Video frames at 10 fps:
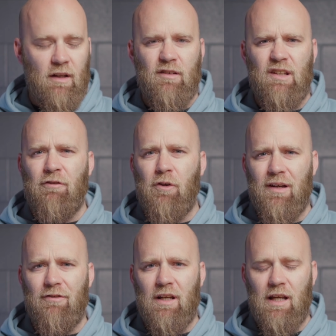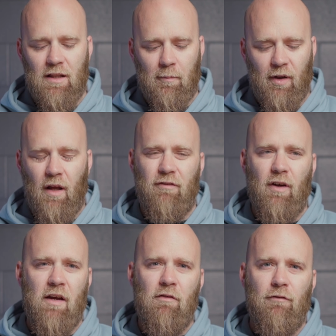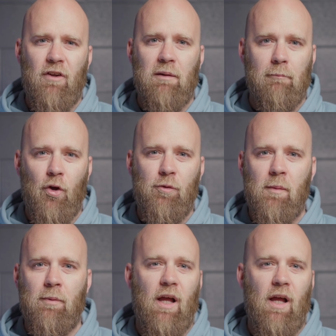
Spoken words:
see if you even need them. But I have a feeling most people